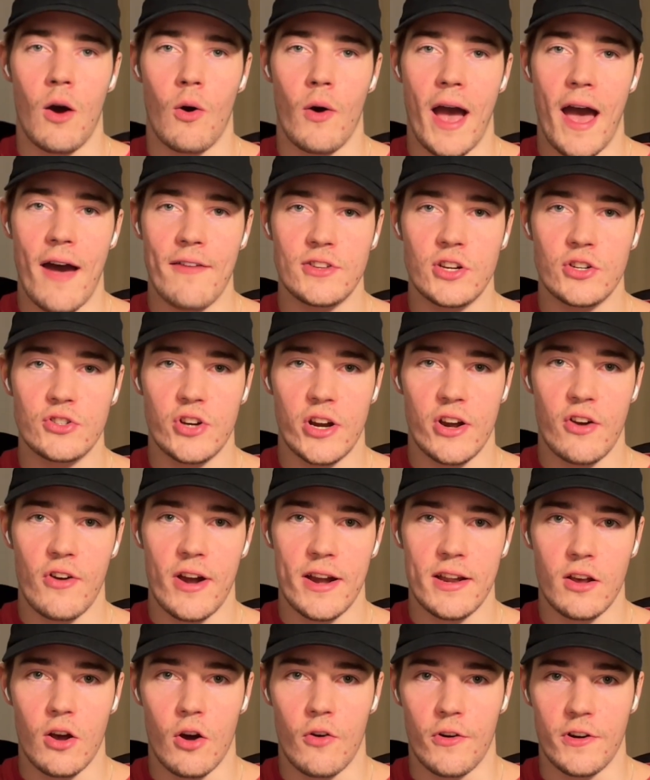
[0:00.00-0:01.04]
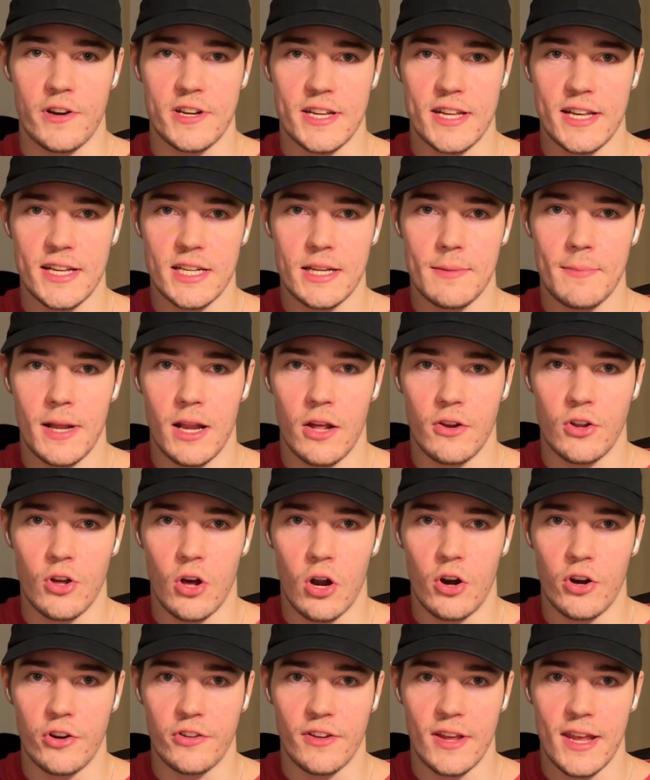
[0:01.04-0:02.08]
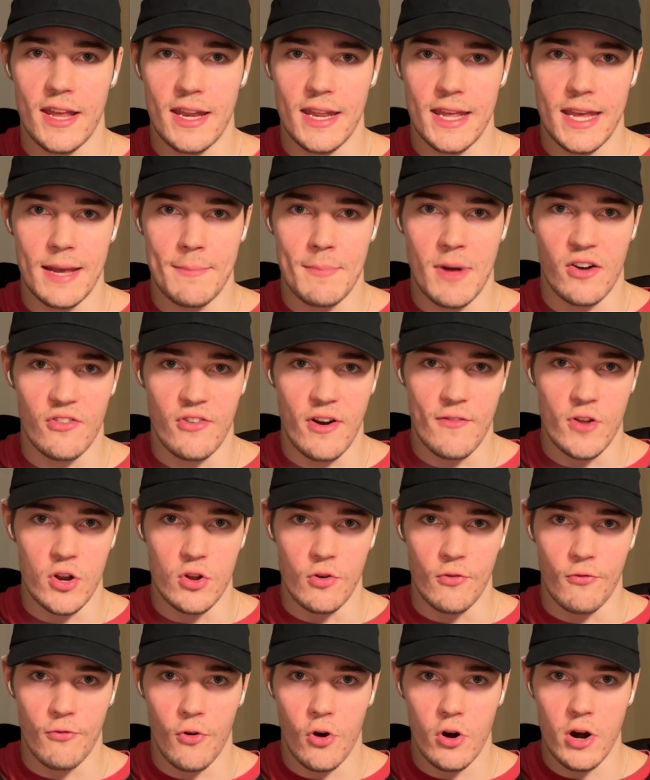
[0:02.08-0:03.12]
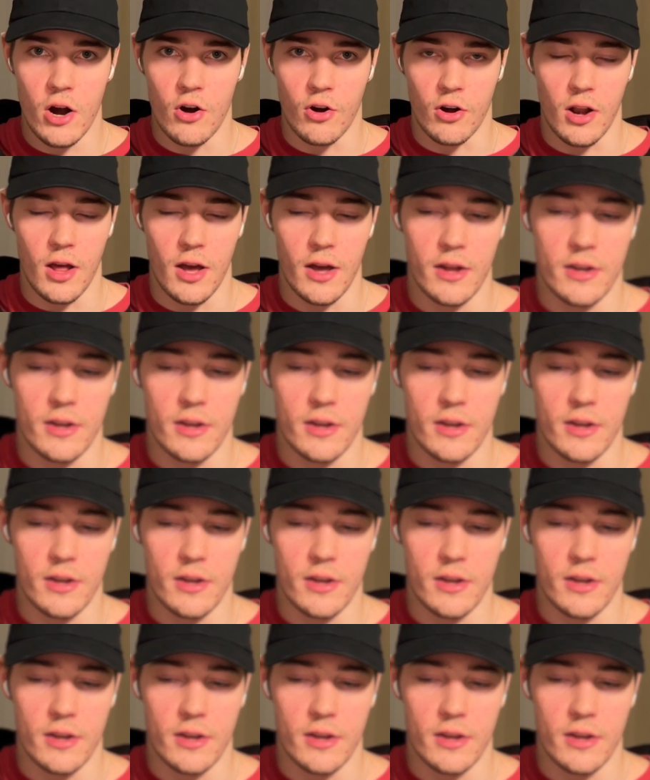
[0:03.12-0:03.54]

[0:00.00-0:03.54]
after generating over $60 million in email revenue for our clients,